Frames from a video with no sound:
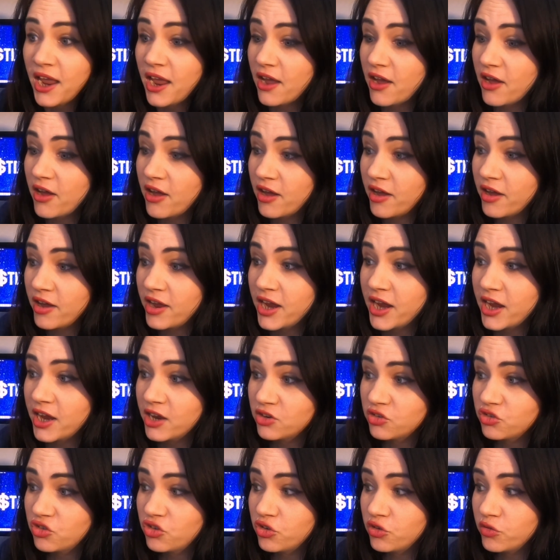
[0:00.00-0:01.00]
uh,
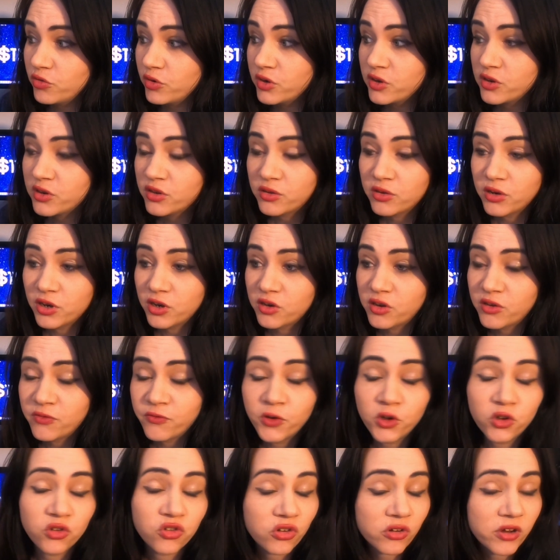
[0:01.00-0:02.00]
and to its its
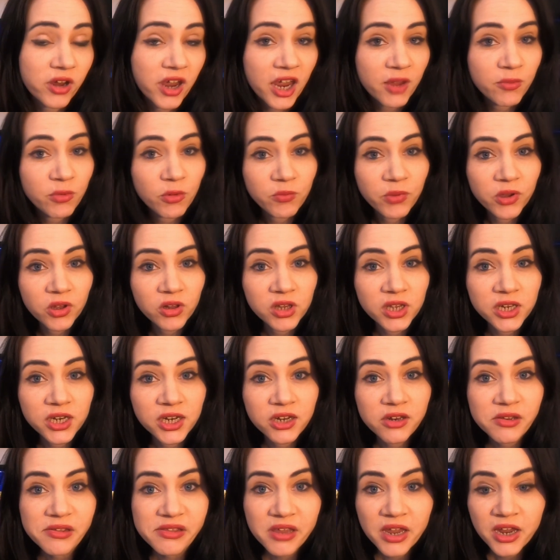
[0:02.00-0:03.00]
future
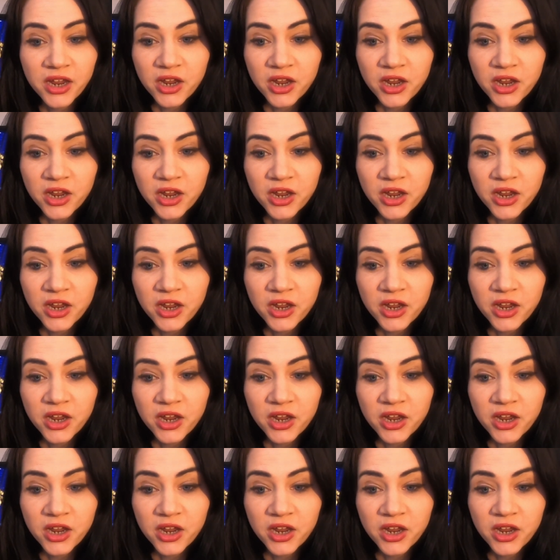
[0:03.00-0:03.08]
capabilities.